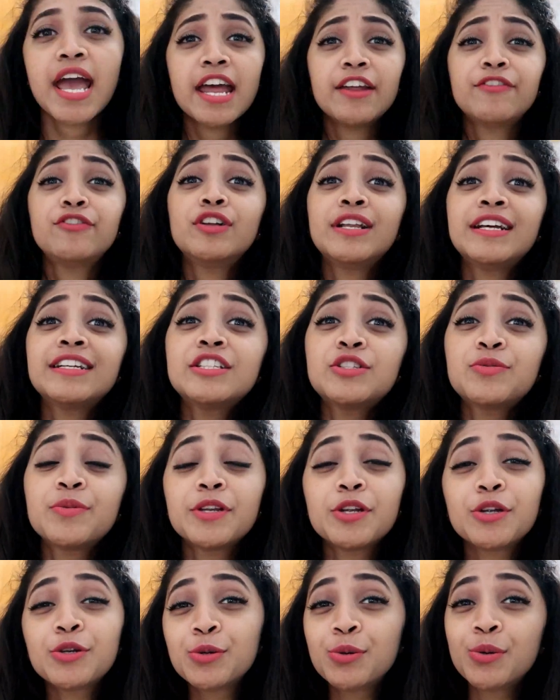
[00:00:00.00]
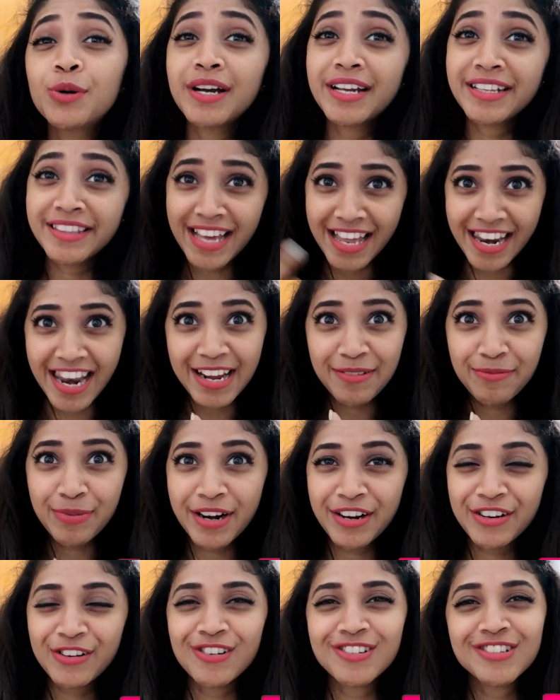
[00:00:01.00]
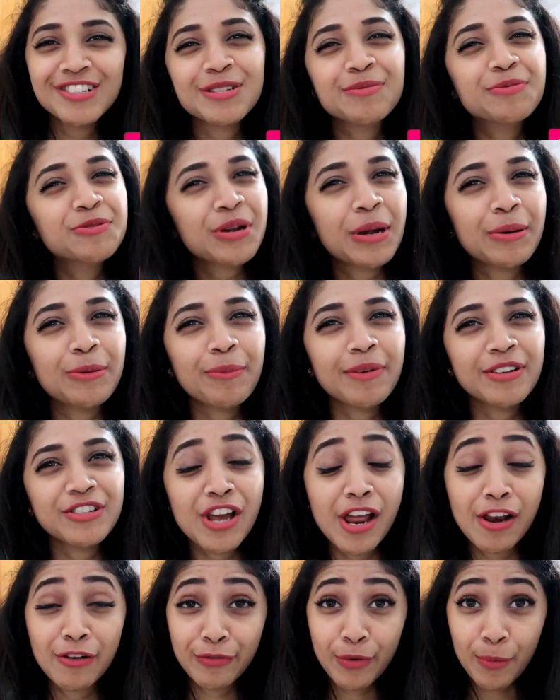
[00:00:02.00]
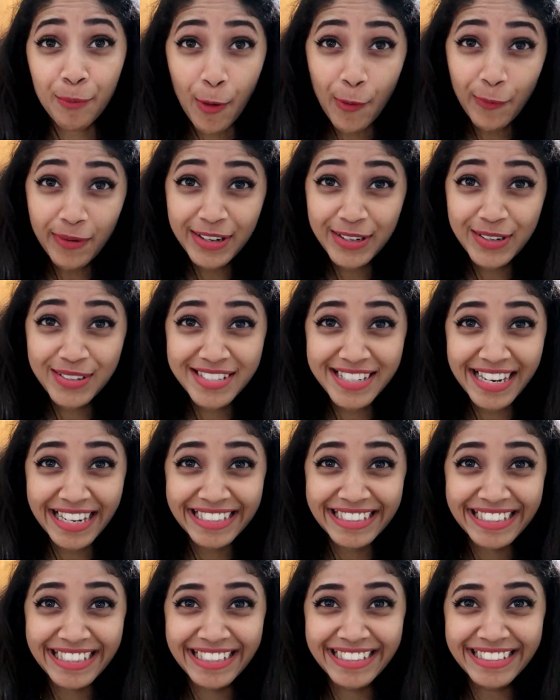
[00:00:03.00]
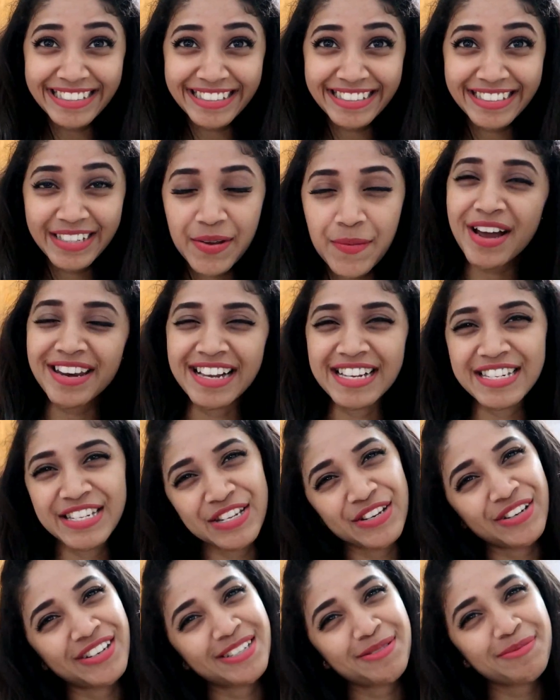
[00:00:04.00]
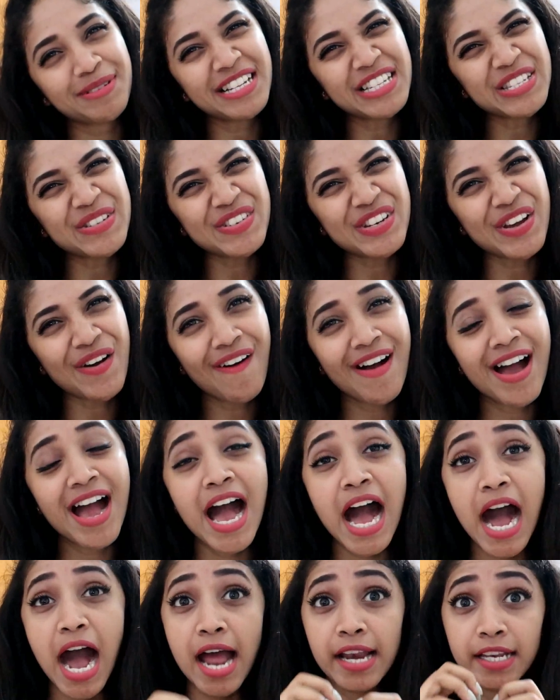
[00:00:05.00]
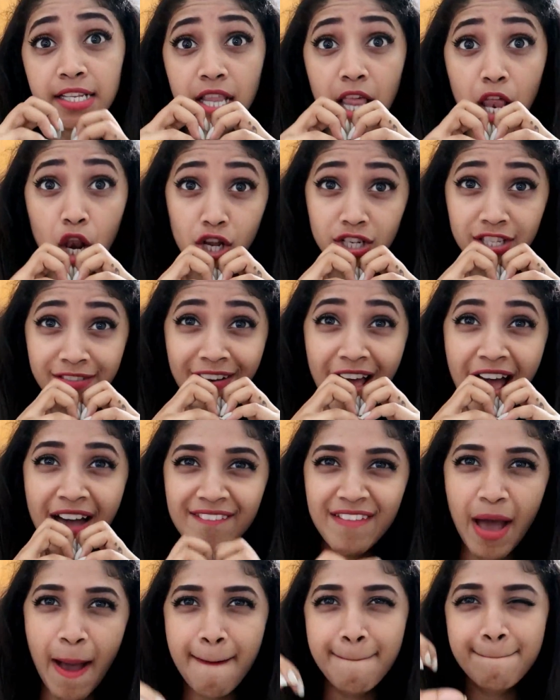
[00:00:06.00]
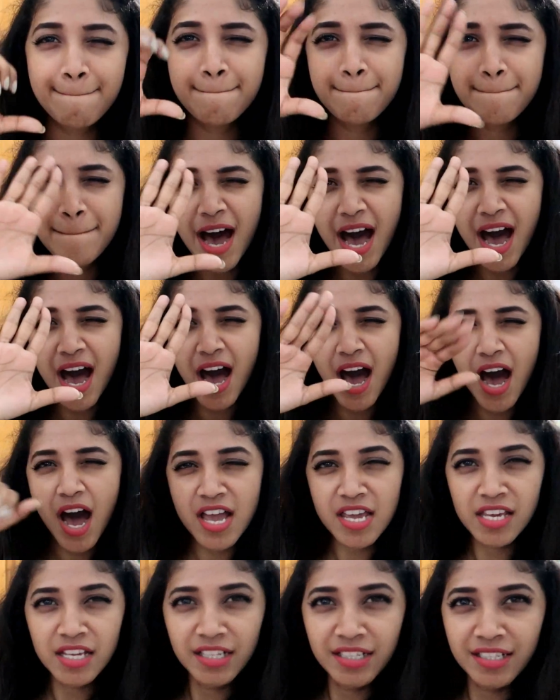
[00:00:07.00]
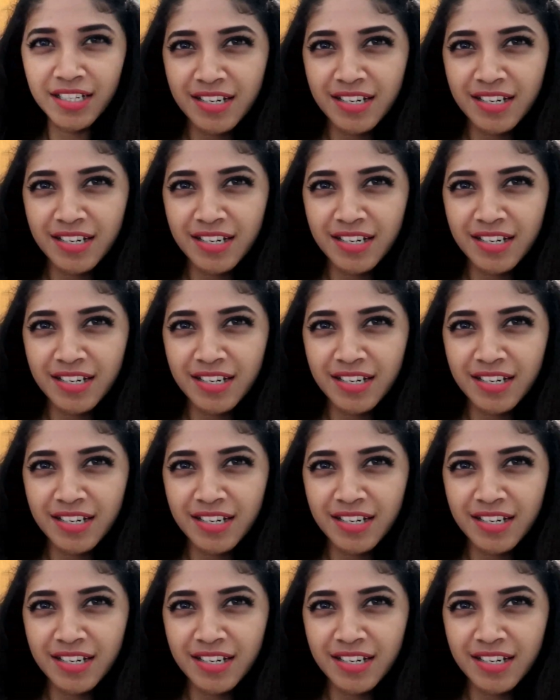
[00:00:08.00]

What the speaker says: If you like this video, do hit that like button and also subscribe to my channel for more videos like these. And I'll see you guys in the next video. Until then, lots of love. Bye.